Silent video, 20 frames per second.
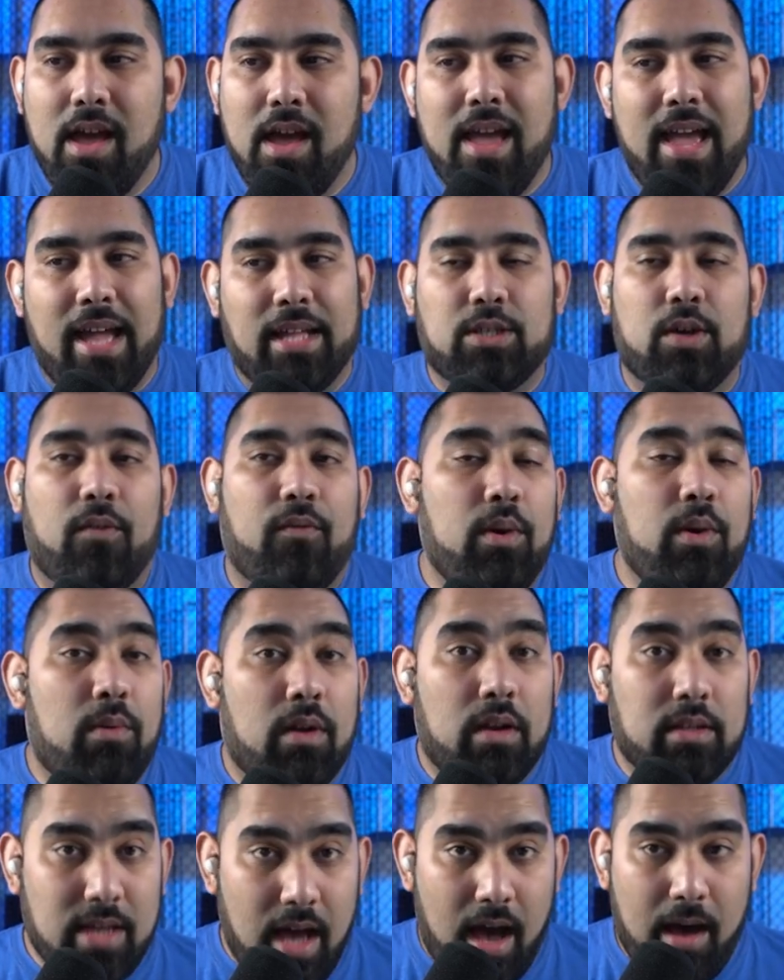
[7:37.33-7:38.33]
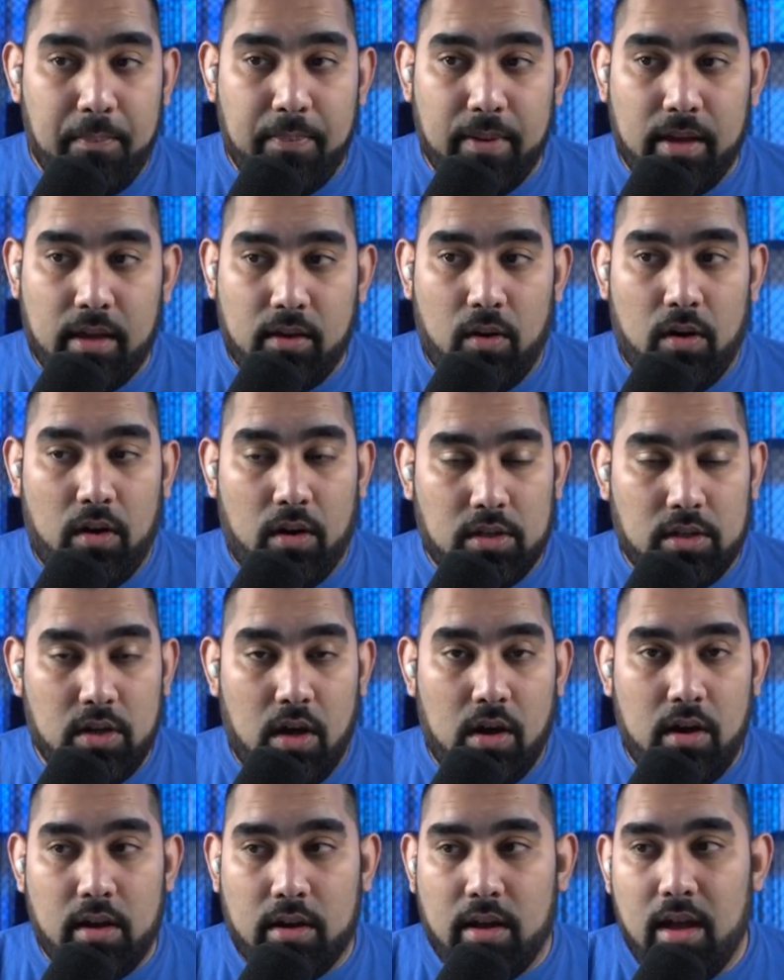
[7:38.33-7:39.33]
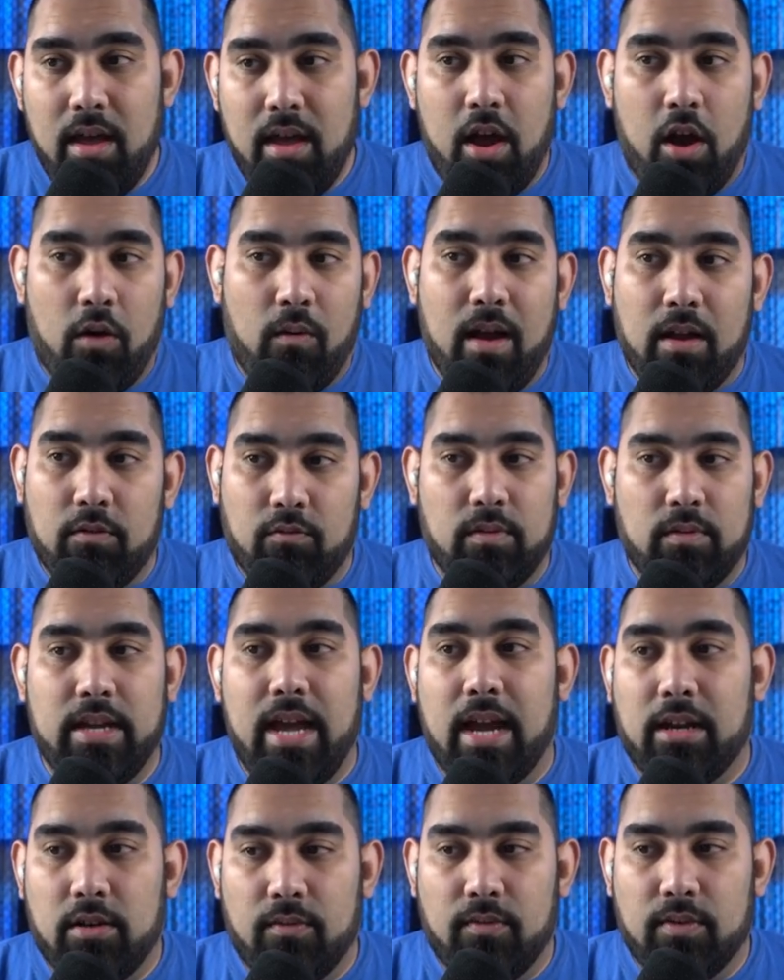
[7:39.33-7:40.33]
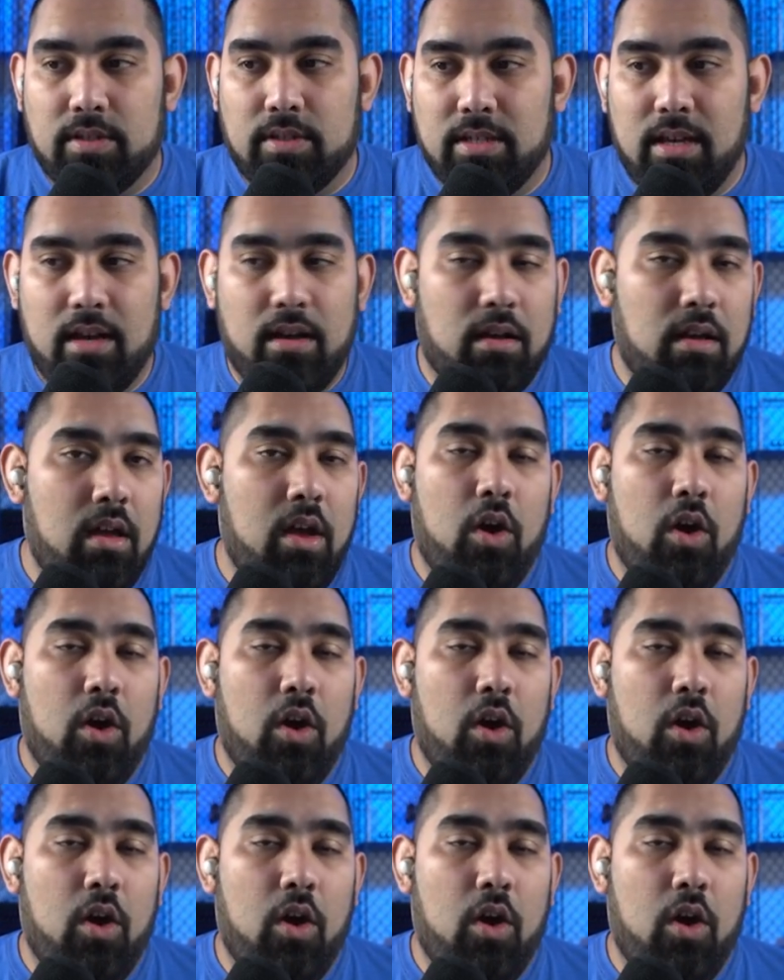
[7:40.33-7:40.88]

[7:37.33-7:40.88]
And so if we want a topic or talk around React or Vercel,